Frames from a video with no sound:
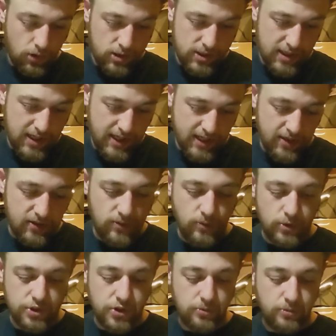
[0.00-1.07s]
looks like,
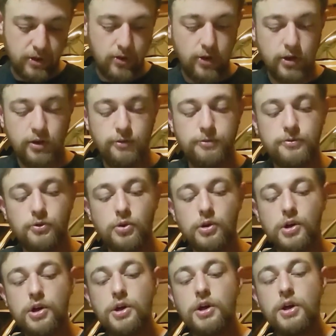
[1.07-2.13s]
what you'll be looking
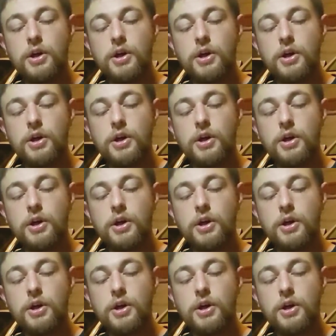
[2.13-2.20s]
for.